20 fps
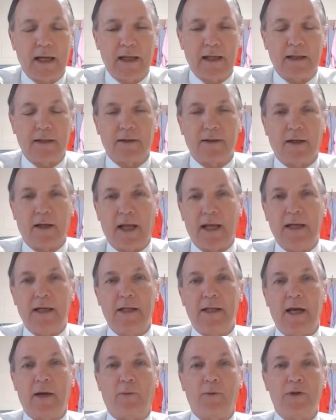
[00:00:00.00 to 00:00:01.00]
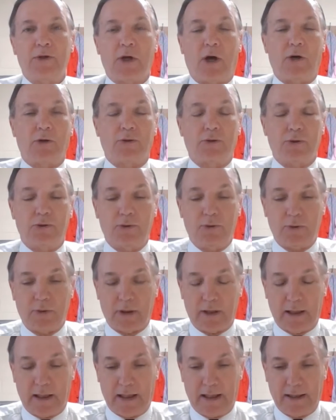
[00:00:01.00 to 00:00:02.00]
And the lady that we talked
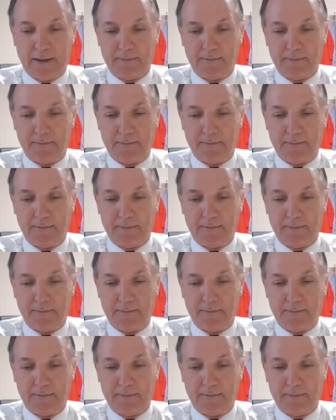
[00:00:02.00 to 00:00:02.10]
to,